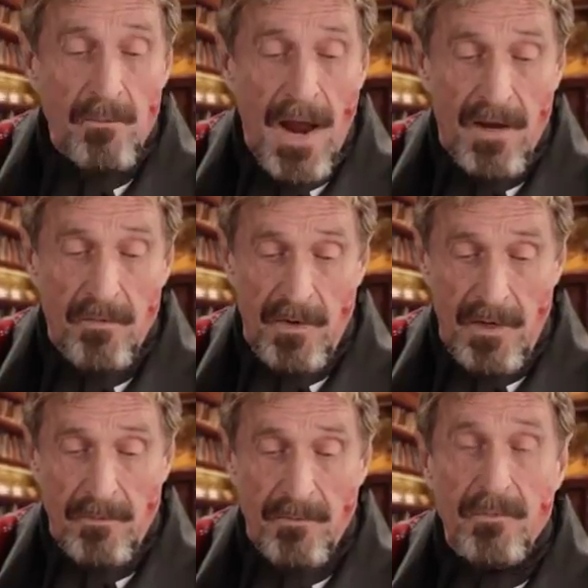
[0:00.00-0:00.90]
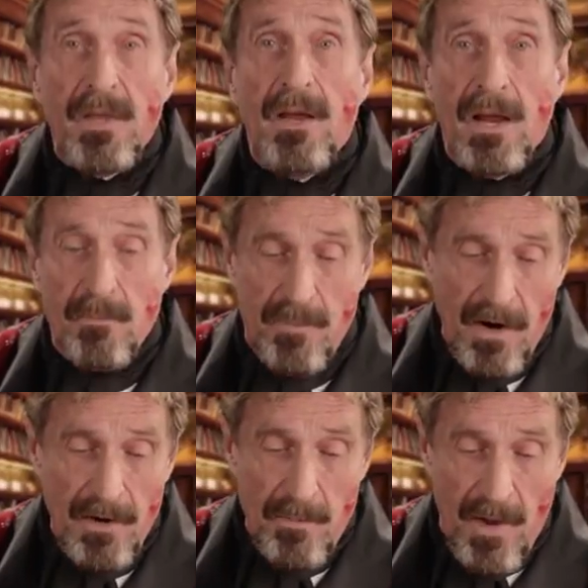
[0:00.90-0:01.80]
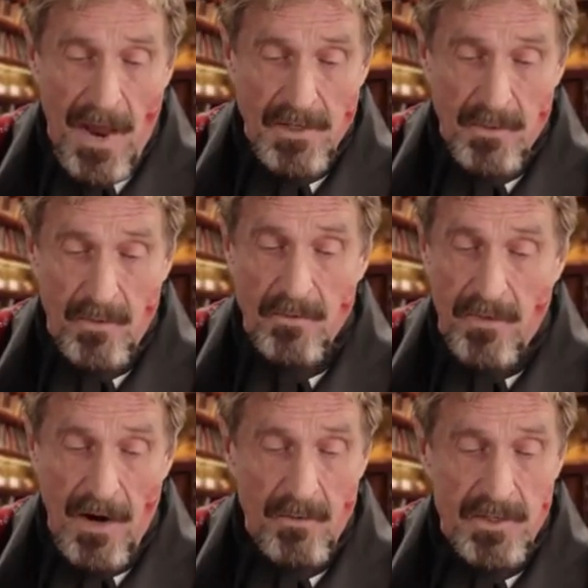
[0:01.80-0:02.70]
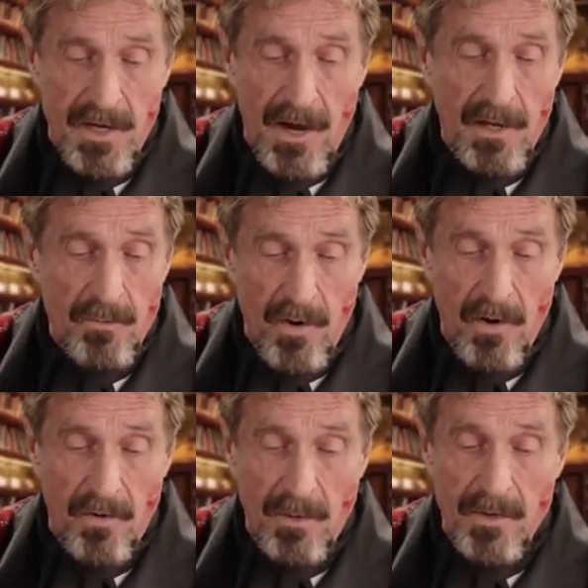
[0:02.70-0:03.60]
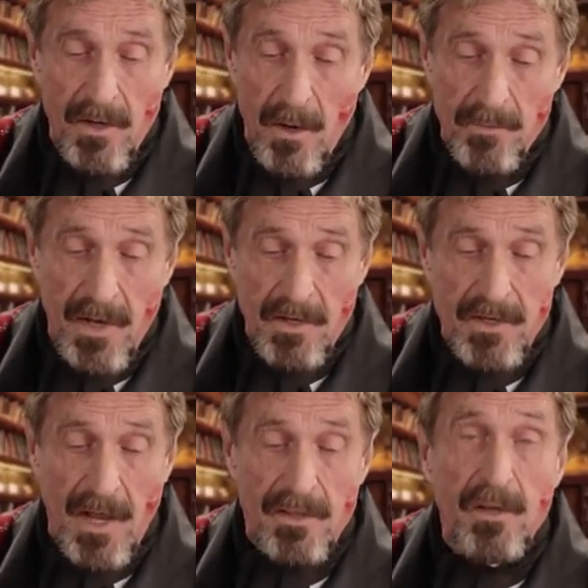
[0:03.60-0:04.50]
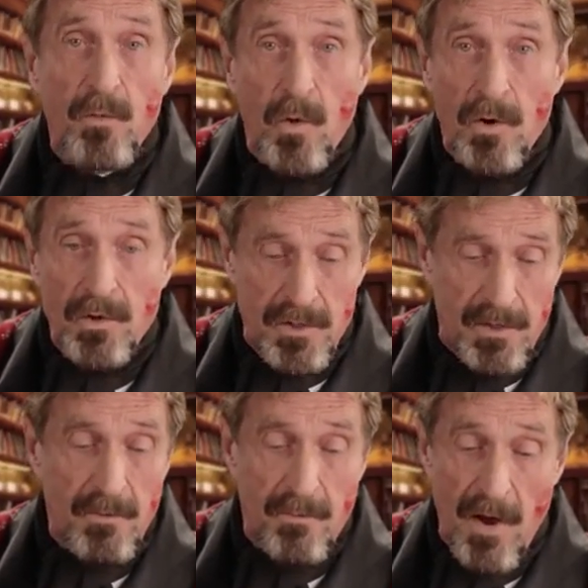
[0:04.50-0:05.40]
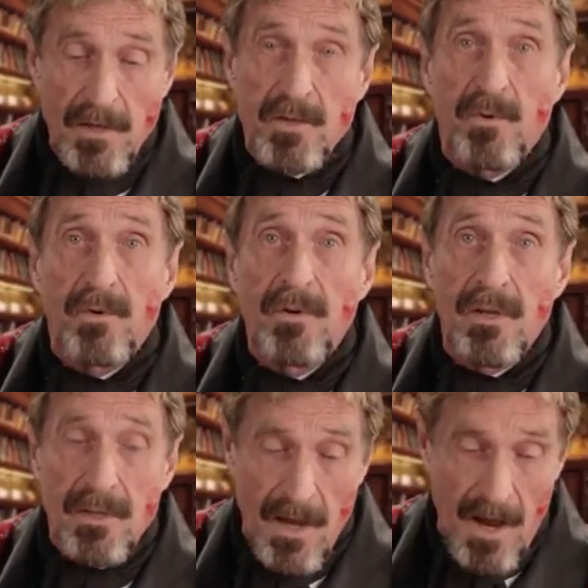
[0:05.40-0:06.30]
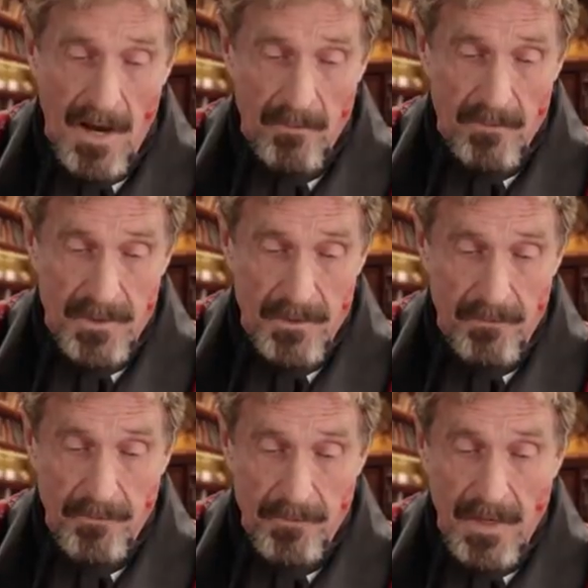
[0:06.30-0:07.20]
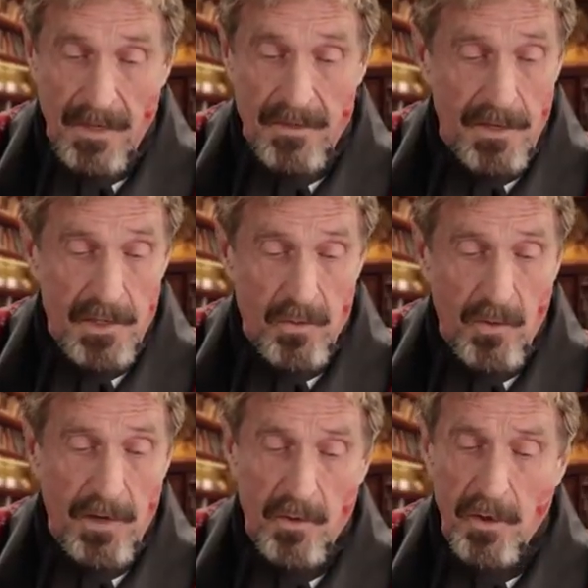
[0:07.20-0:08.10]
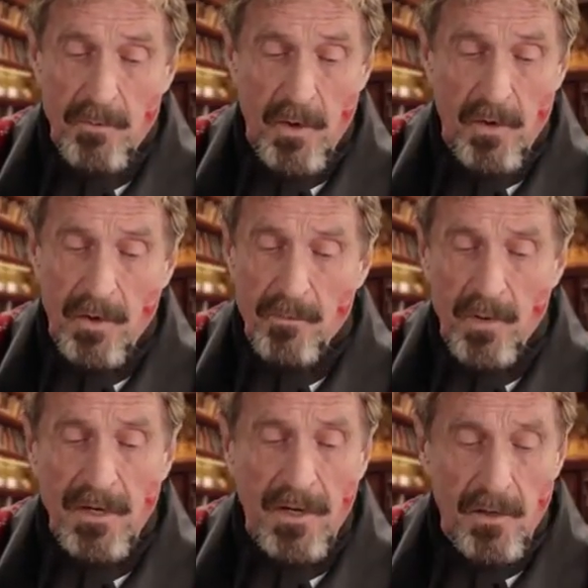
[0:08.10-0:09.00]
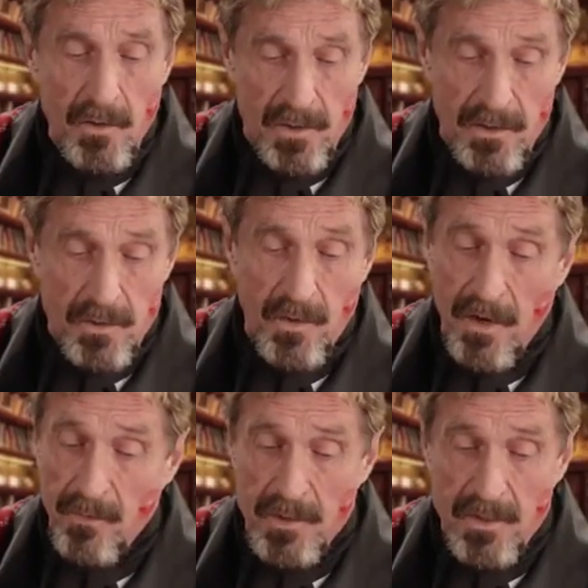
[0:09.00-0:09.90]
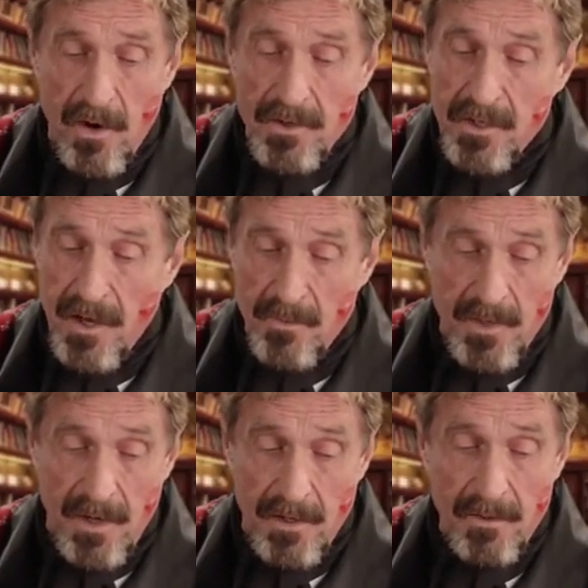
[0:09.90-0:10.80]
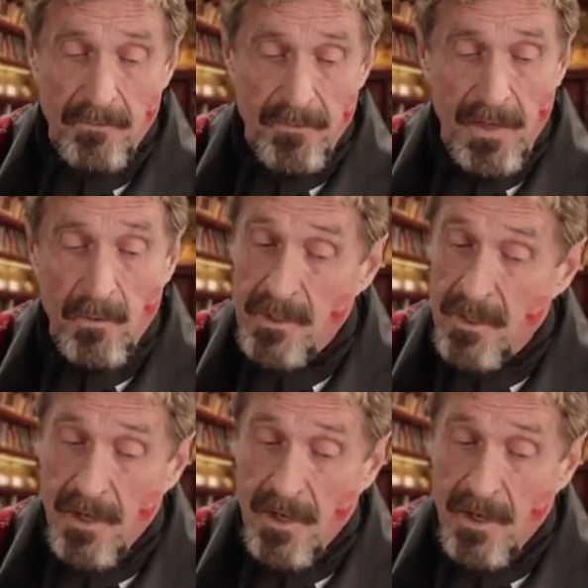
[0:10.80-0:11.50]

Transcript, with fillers: McAfee, a barely passable virus scanning program that updates at the worst possible times. Tends to render your computer completely useless whenever it starts an update, which it